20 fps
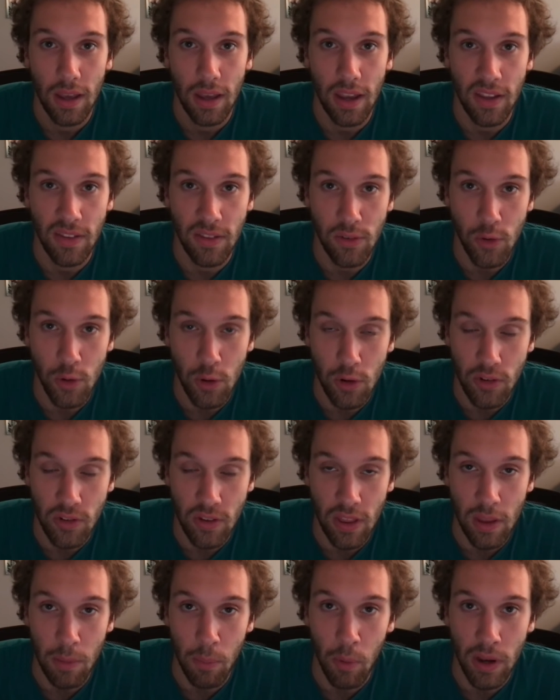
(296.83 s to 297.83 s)
in the 2 years that
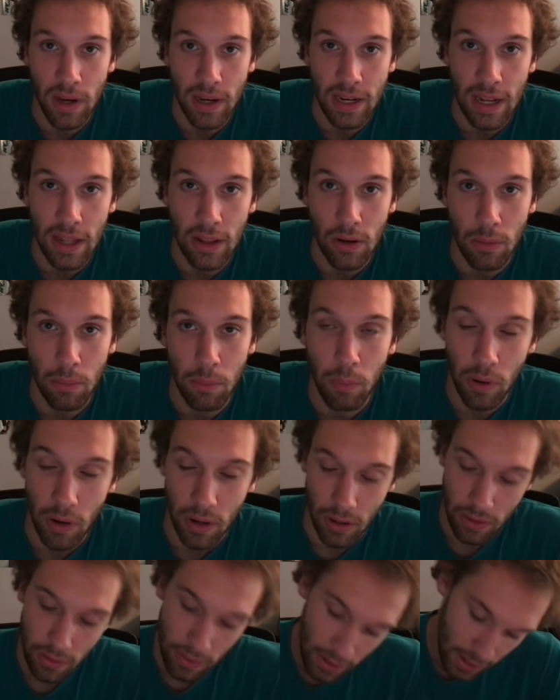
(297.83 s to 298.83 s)
they played together.
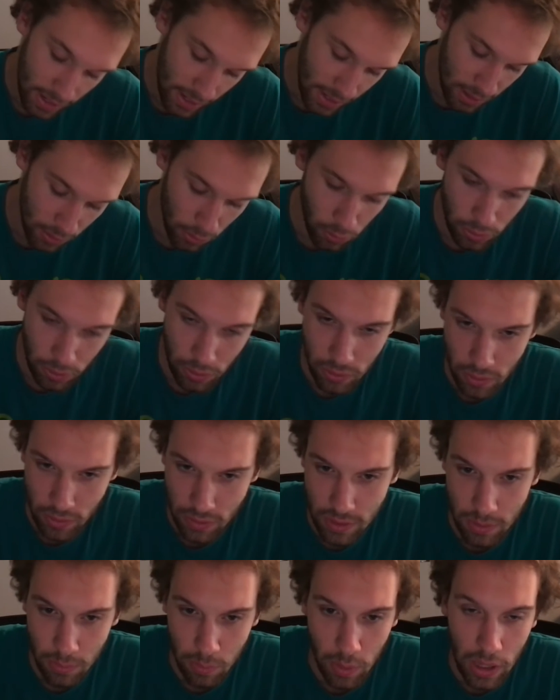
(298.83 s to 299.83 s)
But then again, Julio Jones
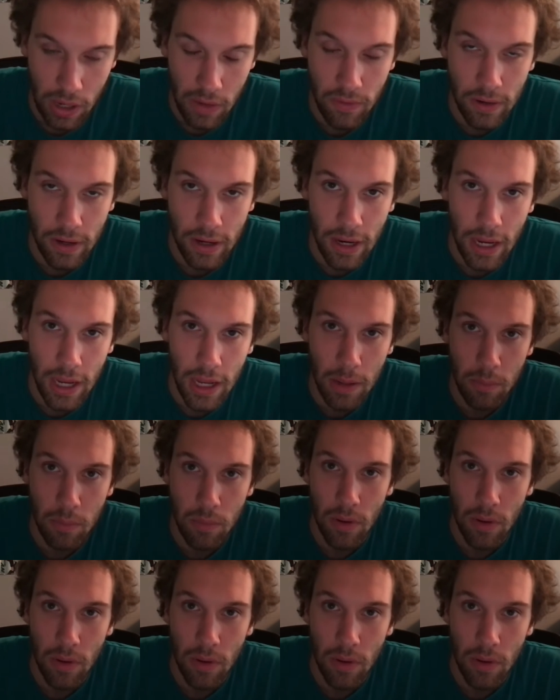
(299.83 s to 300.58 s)
didn't play every game,